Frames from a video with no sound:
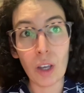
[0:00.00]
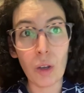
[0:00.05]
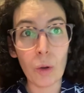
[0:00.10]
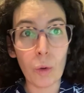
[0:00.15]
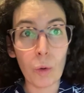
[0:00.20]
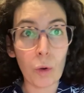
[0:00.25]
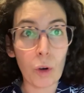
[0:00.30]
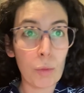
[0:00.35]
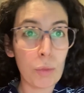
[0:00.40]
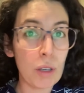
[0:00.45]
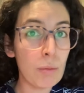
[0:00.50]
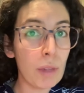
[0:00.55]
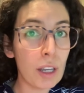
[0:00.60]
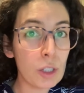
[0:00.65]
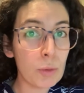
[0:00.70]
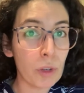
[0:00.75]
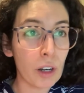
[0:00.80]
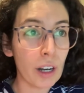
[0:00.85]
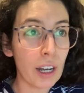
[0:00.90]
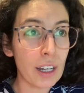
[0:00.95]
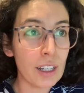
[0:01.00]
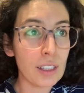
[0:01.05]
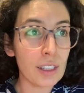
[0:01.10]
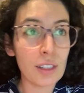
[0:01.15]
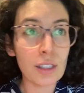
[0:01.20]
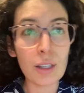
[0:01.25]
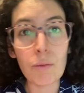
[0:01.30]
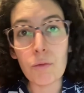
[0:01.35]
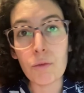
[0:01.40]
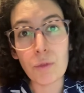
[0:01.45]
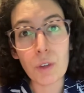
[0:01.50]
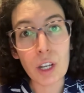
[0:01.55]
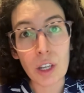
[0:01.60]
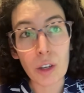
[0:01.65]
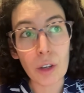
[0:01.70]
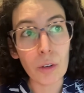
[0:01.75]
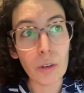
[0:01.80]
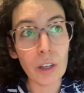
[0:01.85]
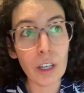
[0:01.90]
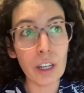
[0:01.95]
or be mesmerized in some
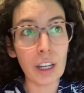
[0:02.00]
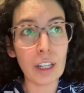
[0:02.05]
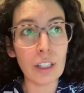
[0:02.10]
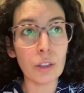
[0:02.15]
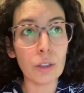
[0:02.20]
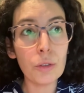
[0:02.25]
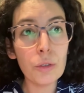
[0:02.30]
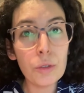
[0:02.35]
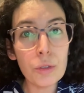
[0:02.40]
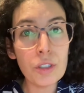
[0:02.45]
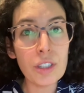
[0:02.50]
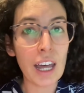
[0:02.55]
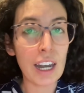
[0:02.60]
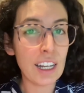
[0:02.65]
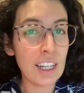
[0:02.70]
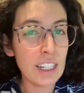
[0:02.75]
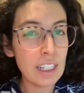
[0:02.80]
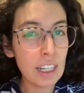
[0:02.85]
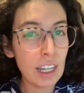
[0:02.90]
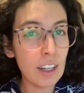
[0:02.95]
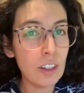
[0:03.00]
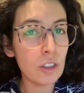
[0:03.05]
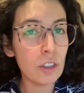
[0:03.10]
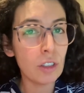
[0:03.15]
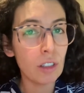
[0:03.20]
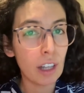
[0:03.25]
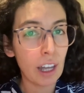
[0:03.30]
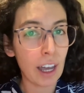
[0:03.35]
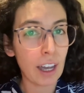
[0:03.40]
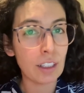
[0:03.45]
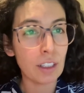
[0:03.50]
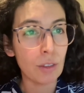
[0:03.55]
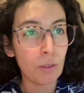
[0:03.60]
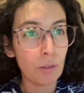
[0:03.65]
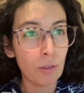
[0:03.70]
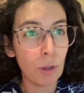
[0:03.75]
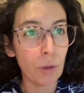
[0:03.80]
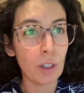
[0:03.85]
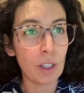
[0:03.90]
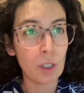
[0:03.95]
video, and I'd lose that intentional active
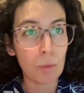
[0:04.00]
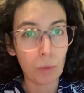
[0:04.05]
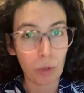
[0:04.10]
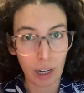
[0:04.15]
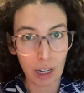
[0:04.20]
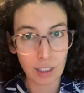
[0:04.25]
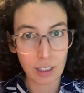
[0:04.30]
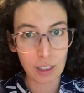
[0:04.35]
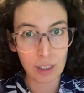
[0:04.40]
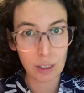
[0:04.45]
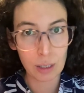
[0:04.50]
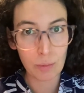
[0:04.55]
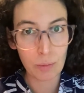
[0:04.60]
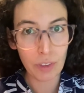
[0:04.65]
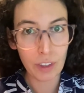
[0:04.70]
focus practice.